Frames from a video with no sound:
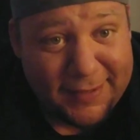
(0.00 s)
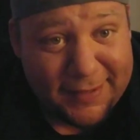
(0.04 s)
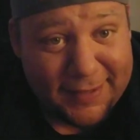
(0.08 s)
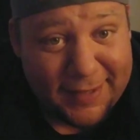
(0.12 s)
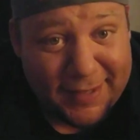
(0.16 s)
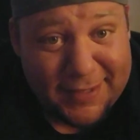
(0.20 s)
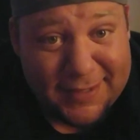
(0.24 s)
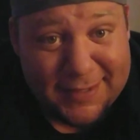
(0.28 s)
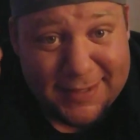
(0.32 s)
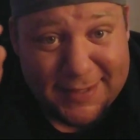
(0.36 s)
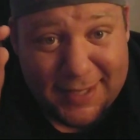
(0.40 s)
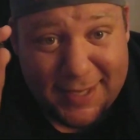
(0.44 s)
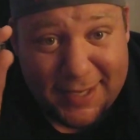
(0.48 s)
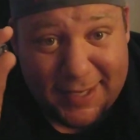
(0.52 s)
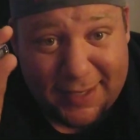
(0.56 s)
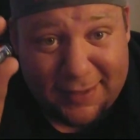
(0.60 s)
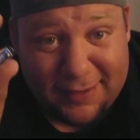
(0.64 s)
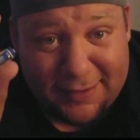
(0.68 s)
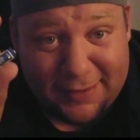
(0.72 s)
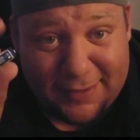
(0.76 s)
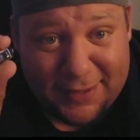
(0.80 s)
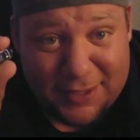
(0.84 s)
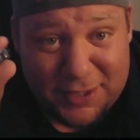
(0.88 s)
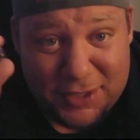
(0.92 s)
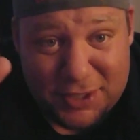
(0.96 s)
That is like
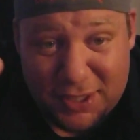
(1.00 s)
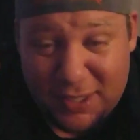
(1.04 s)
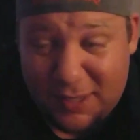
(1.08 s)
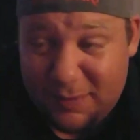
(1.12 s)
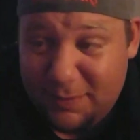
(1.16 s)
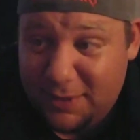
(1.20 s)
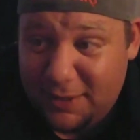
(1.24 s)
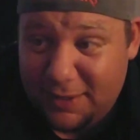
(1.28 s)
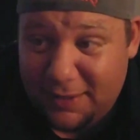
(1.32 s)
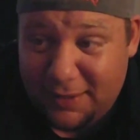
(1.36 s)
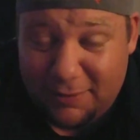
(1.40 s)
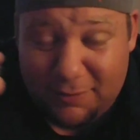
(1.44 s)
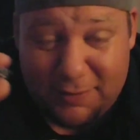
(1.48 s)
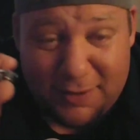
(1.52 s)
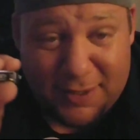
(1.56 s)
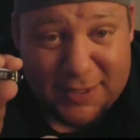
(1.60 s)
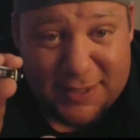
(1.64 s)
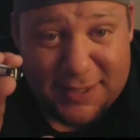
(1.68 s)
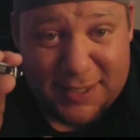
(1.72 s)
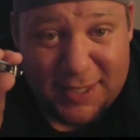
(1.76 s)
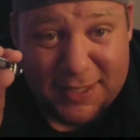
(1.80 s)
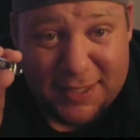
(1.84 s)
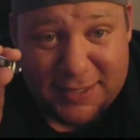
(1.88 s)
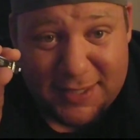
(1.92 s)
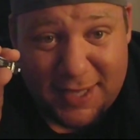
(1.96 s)
legitimately what it
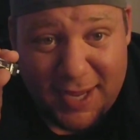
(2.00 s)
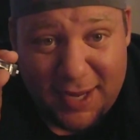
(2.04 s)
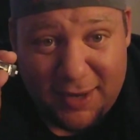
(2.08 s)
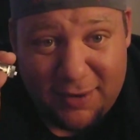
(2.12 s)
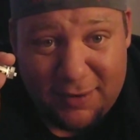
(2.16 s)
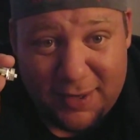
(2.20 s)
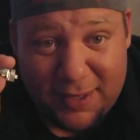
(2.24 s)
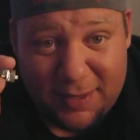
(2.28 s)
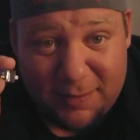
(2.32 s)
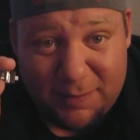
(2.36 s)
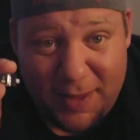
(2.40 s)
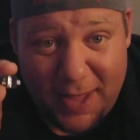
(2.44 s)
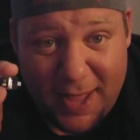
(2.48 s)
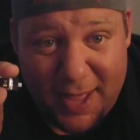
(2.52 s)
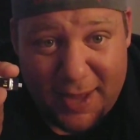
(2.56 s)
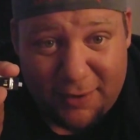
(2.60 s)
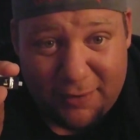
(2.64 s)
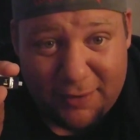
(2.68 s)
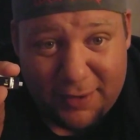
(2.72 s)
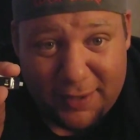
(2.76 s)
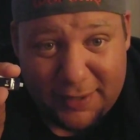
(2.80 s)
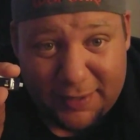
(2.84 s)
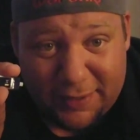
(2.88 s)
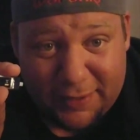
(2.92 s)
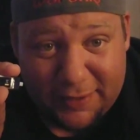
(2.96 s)
says. Gaoneg
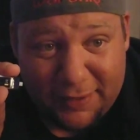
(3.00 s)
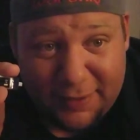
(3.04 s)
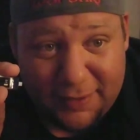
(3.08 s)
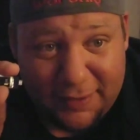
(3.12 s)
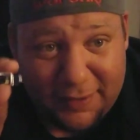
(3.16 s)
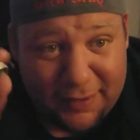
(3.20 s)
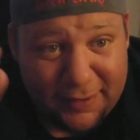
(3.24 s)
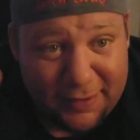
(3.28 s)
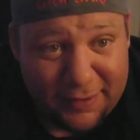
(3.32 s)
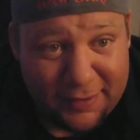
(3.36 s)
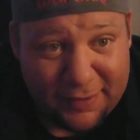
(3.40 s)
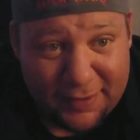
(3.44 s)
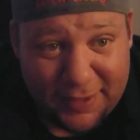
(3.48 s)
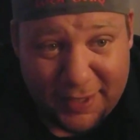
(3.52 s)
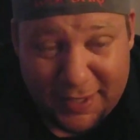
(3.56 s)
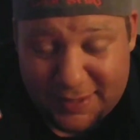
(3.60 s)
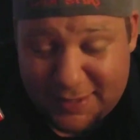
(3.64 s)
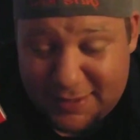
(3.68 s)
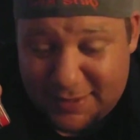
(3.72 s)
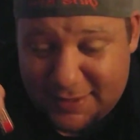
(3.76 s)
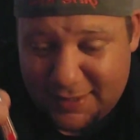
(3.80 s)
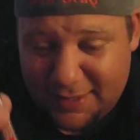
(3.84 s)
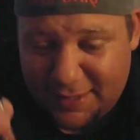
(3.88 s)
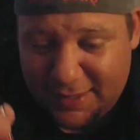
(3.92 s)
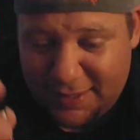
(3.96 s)
battery.
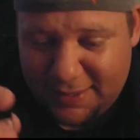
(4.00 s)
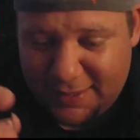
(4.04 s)
That's